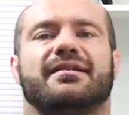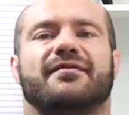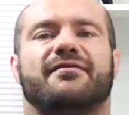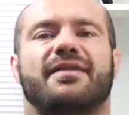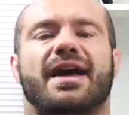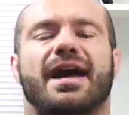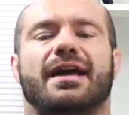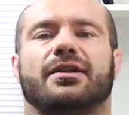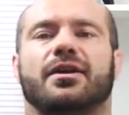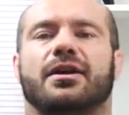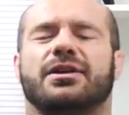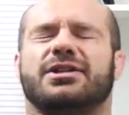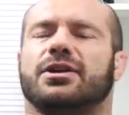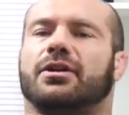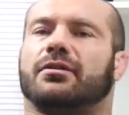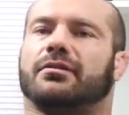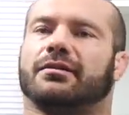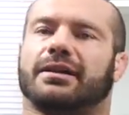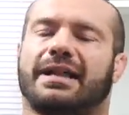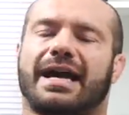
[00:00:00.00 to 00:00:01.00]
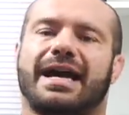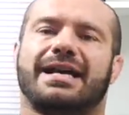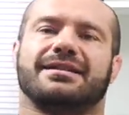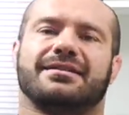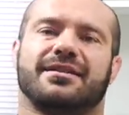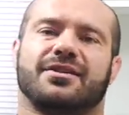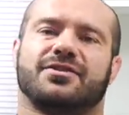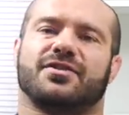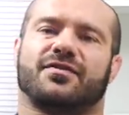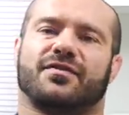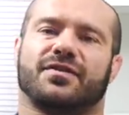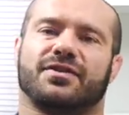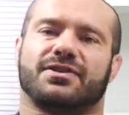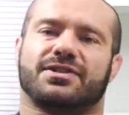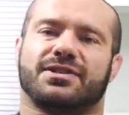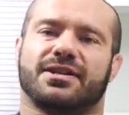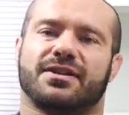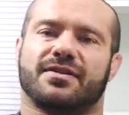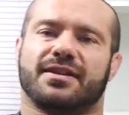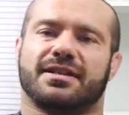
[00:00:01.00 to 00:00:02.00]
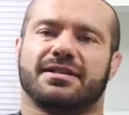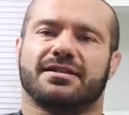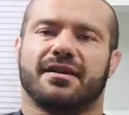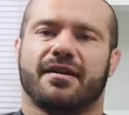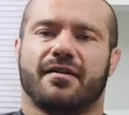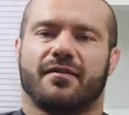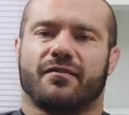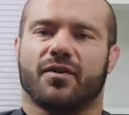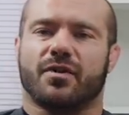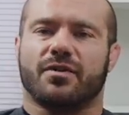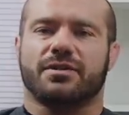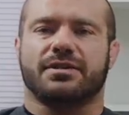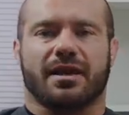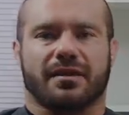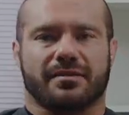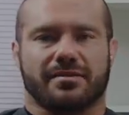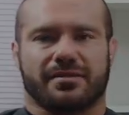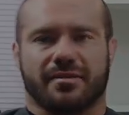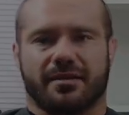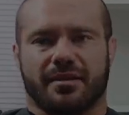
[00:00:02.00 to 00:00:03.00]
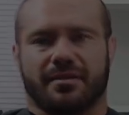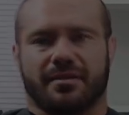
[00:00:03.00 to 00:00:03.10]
in fat loss, our last lecture for the series. Folks, I'll see you